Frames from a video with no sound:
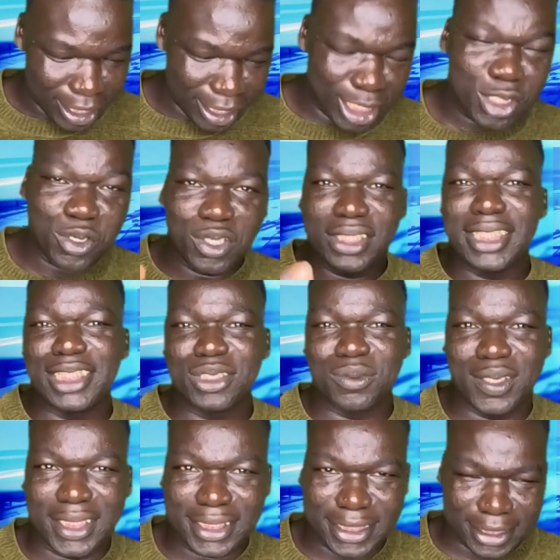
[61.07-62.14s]
the content
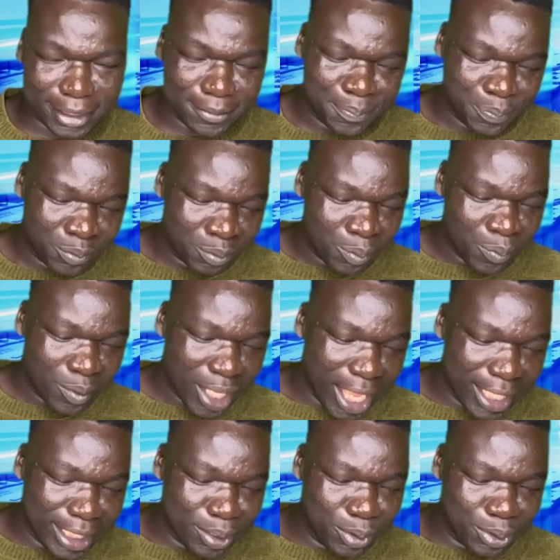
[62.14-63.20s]
strategists.
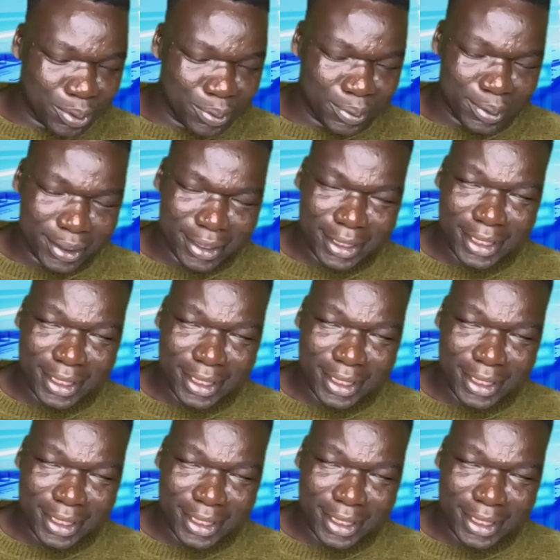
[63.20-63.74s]
And then also,